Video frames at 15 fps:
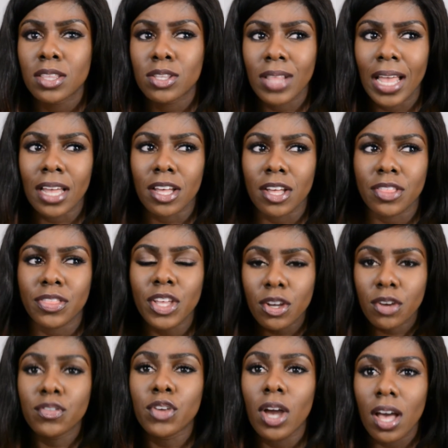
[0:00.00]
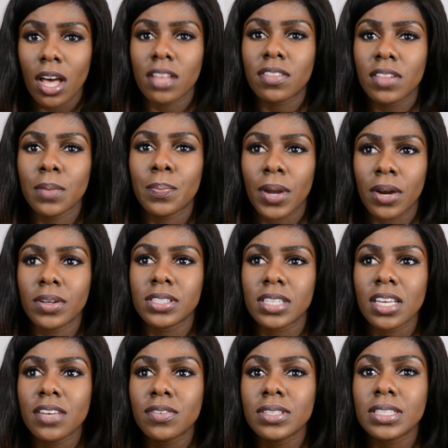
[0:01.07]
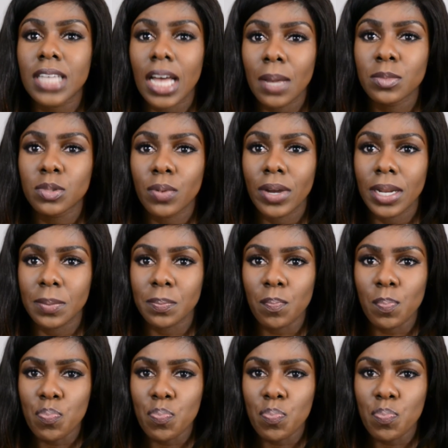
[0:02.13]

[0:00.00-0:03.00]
like think of your earthly parents even times when